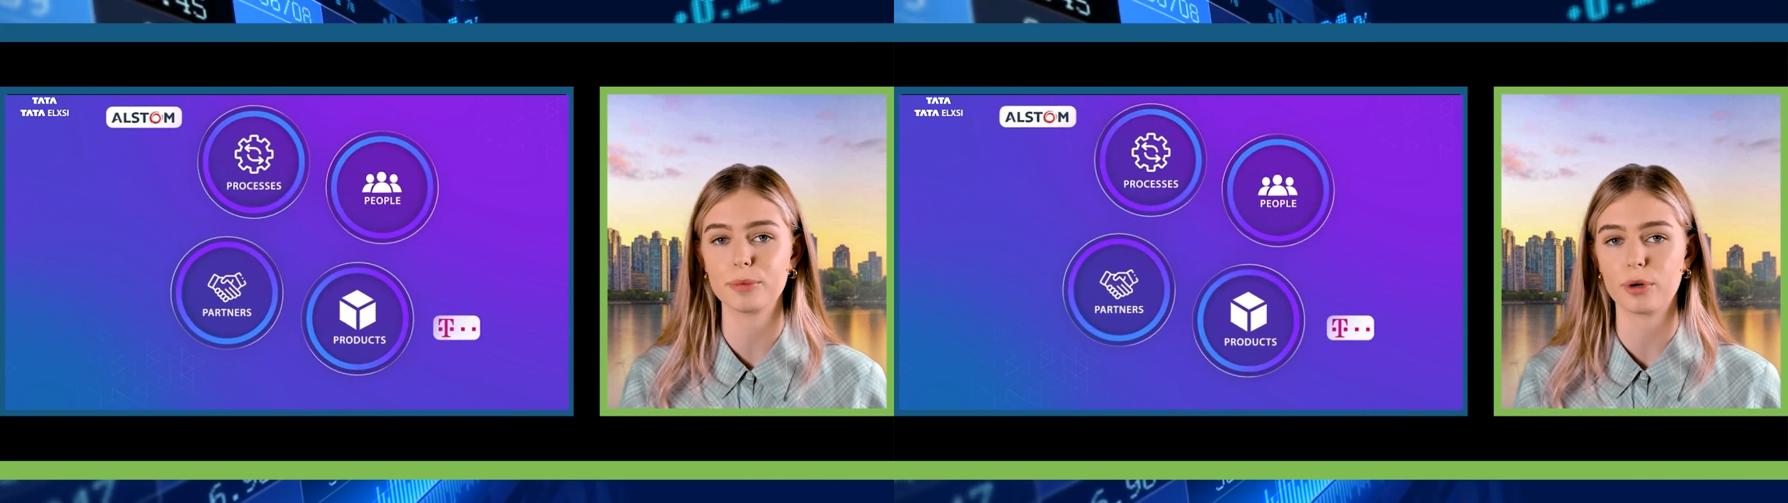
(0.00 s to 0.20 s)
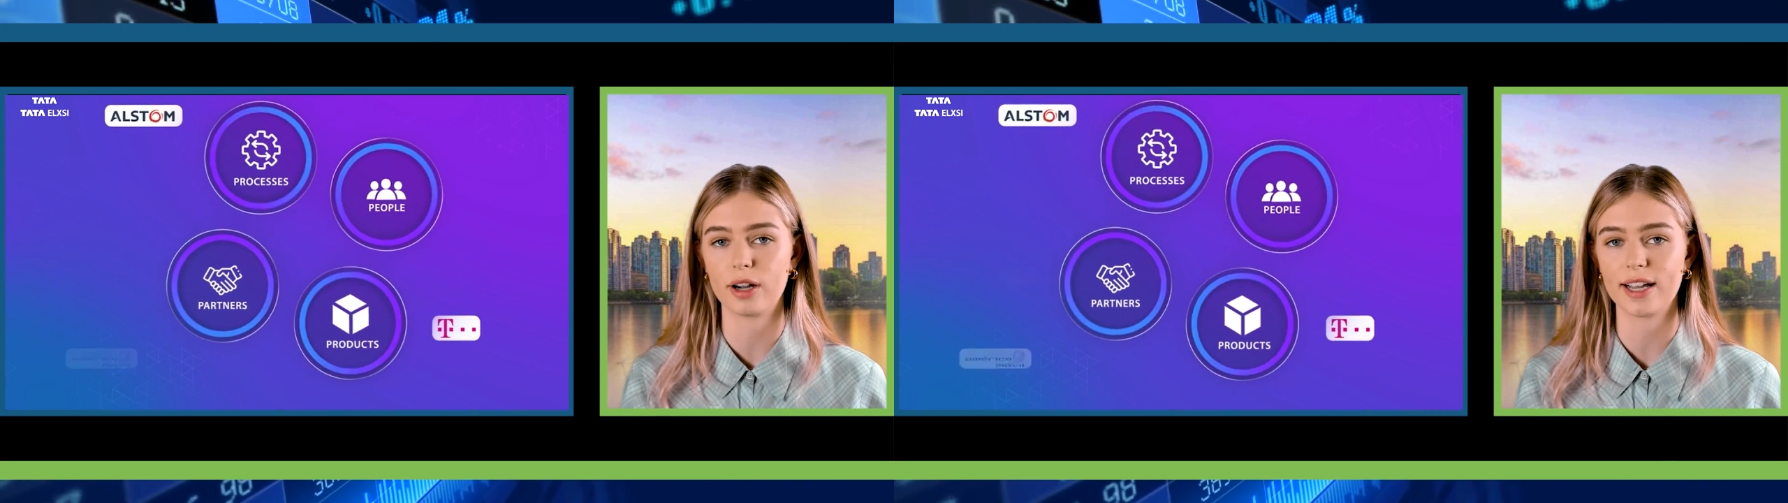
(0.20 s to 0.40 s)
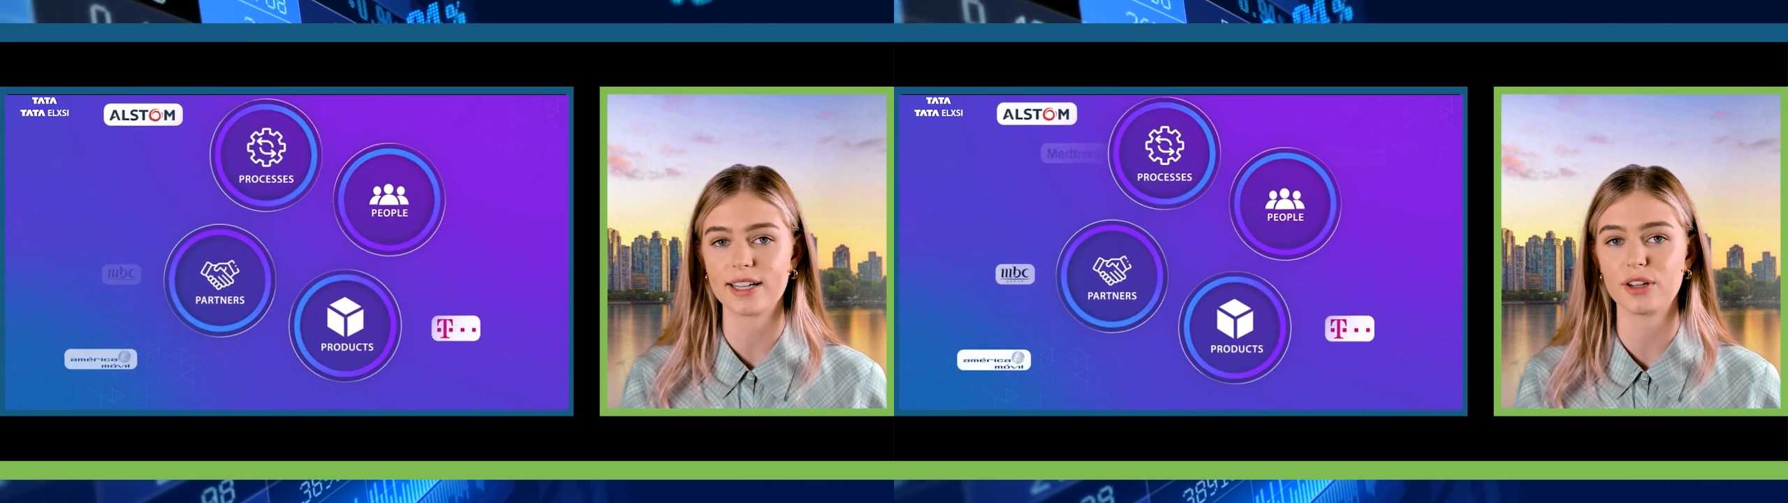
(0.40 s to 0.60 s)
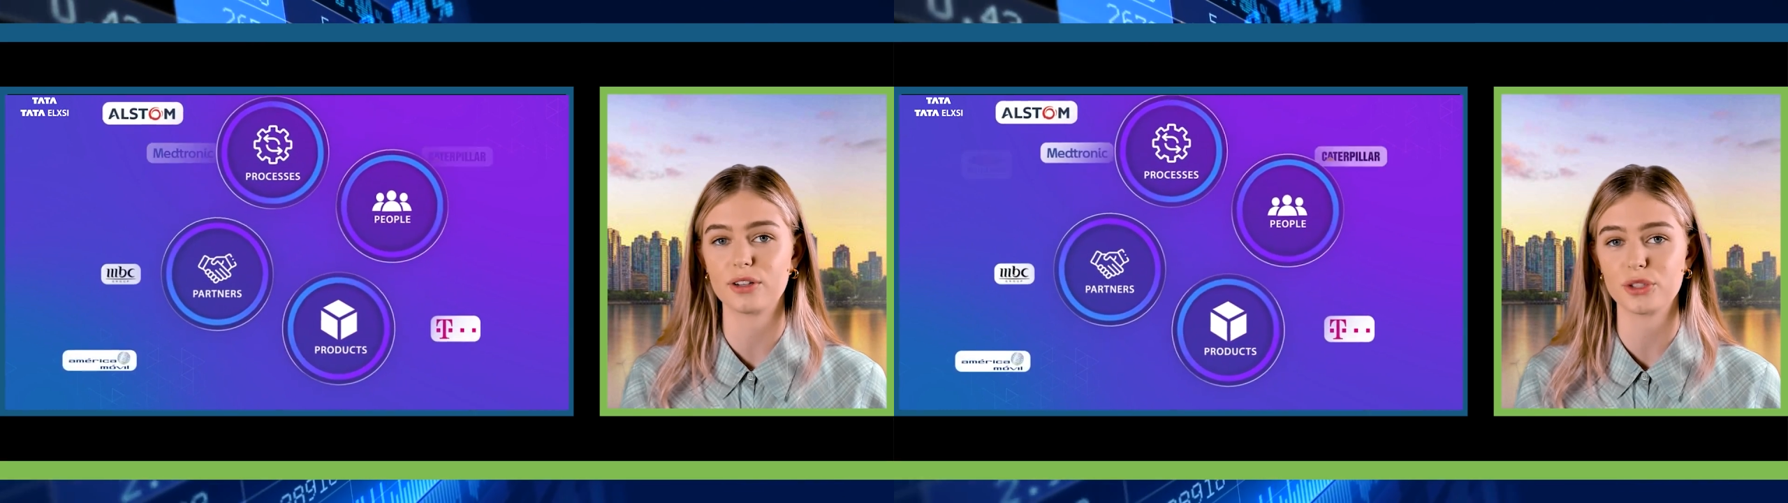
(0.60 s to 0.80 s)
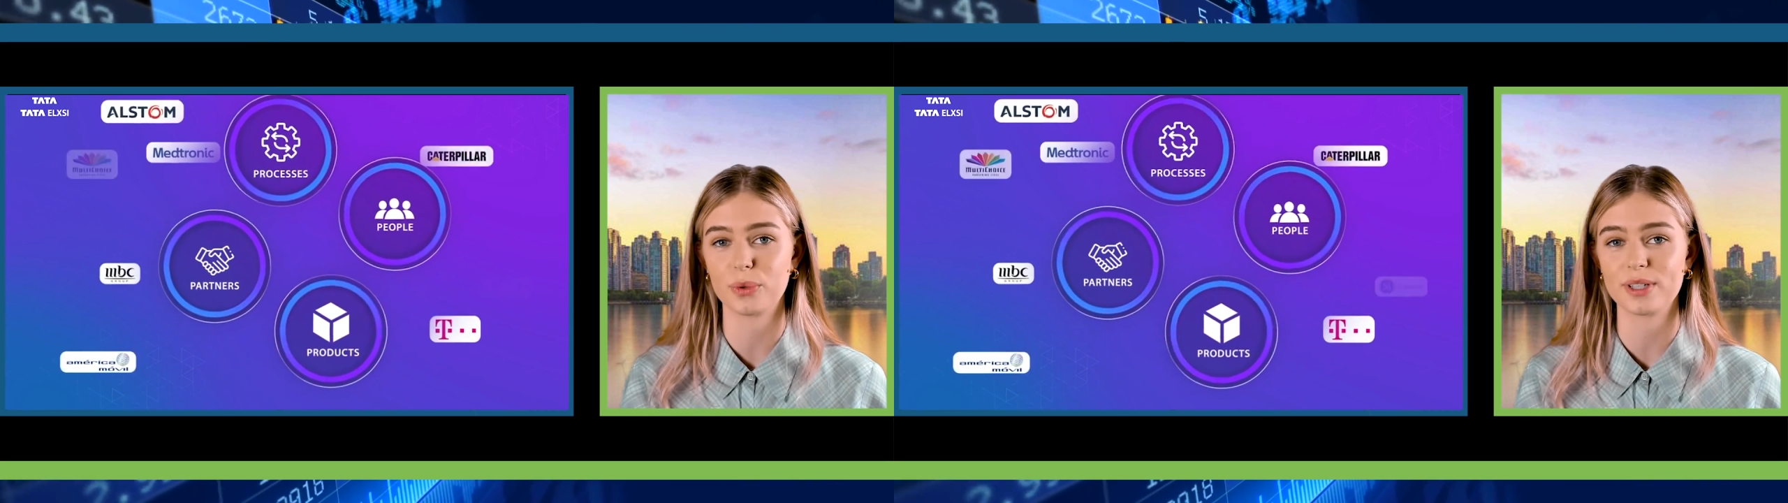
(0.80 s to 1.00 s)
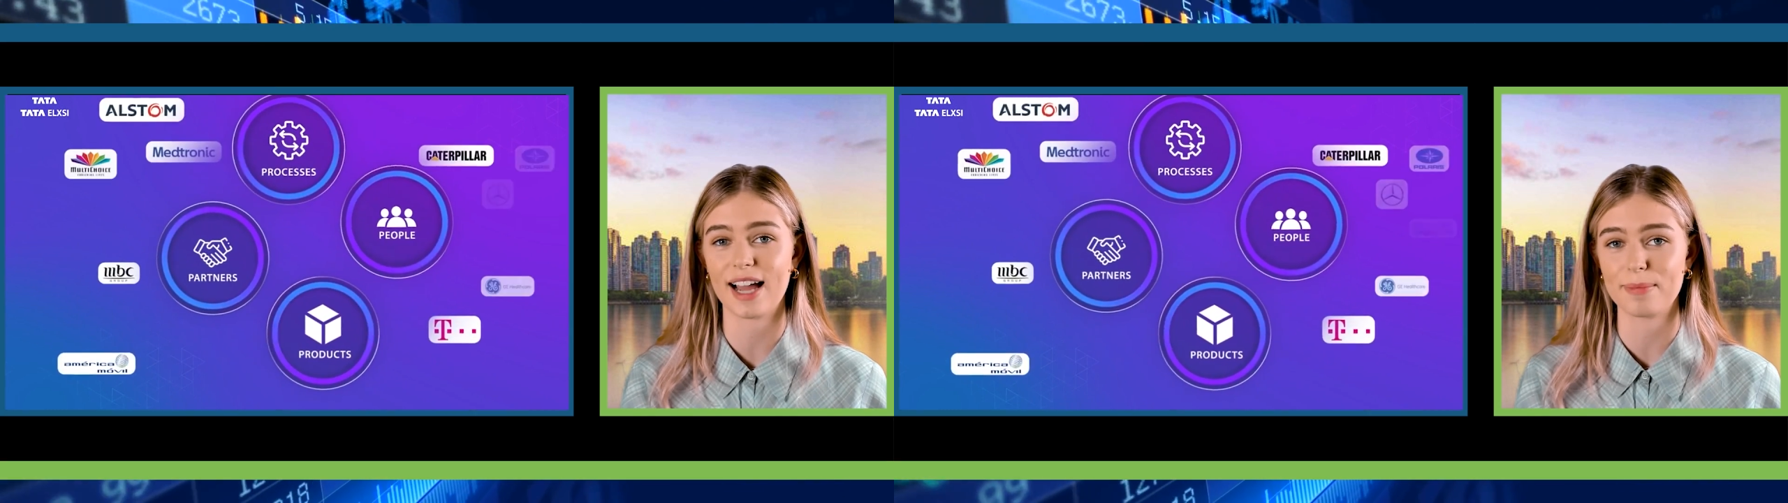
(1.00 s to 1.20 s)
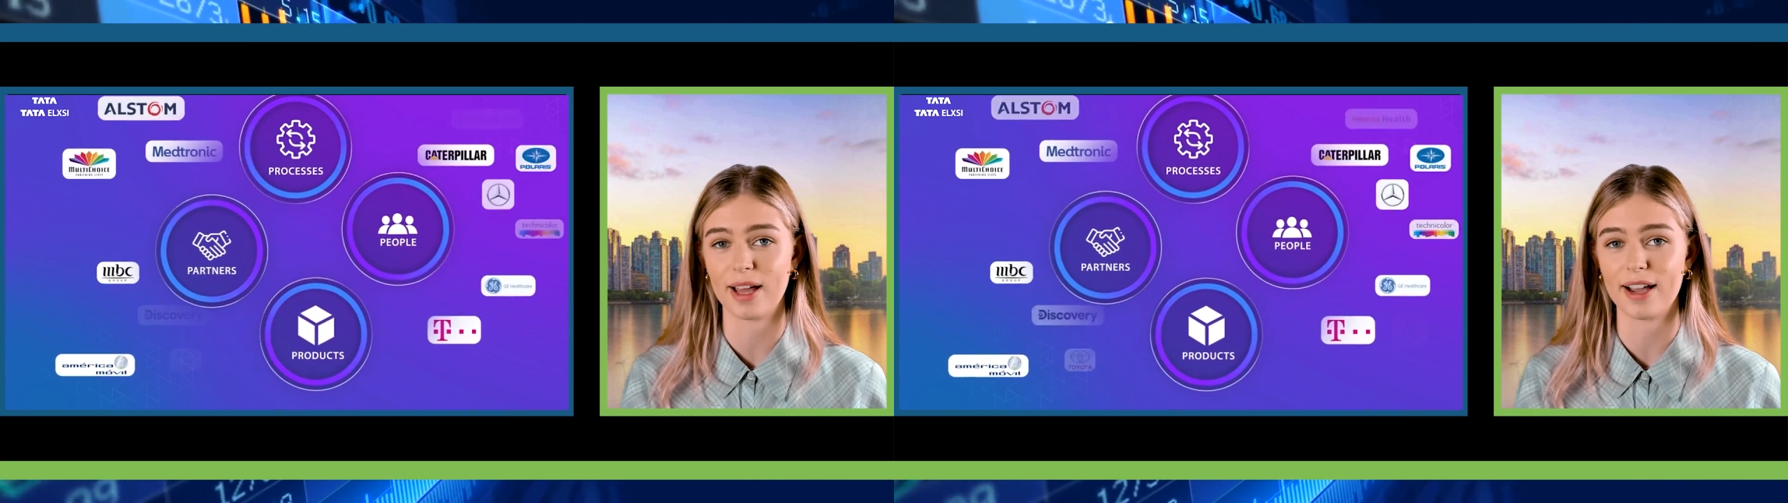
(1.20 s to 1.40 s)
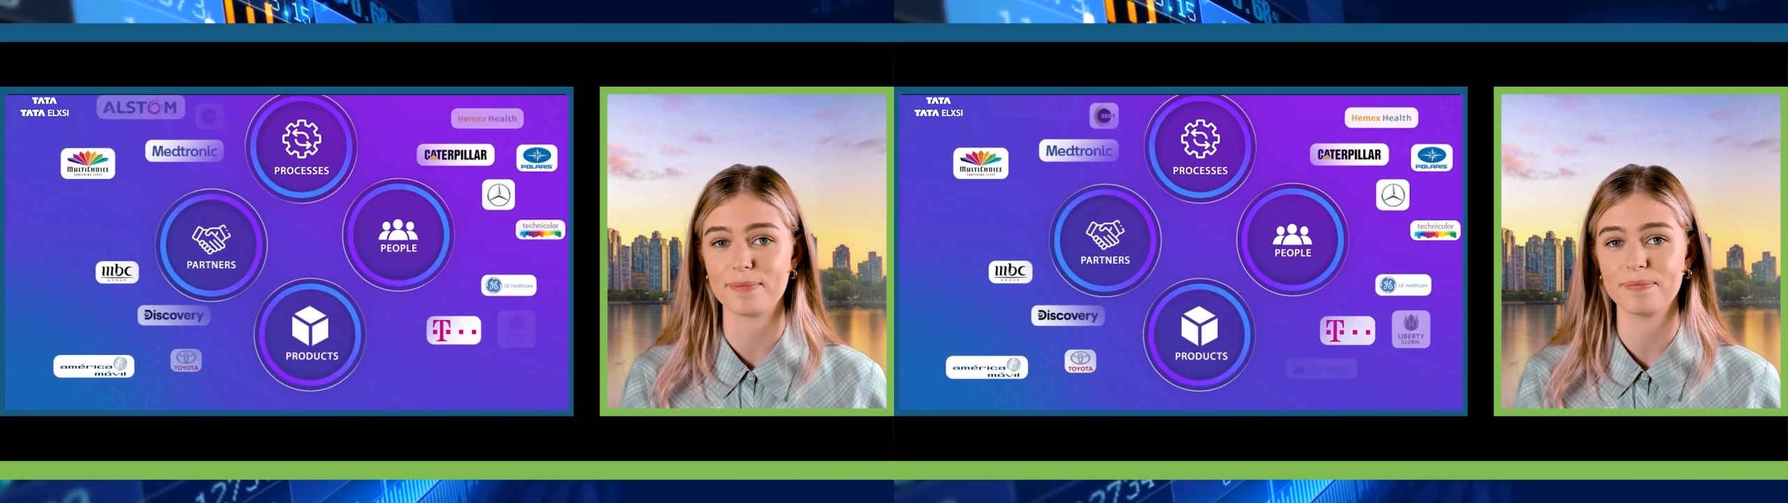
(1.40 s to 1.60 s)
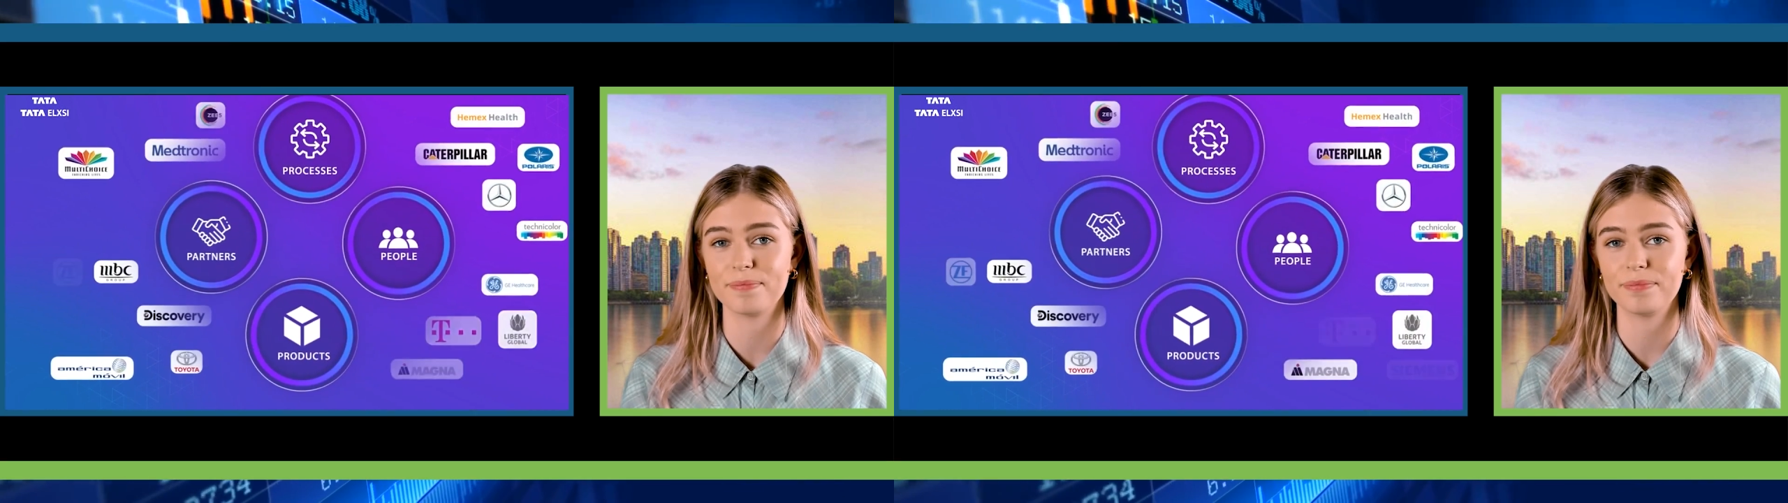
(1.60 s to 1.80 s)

products on a short timeline.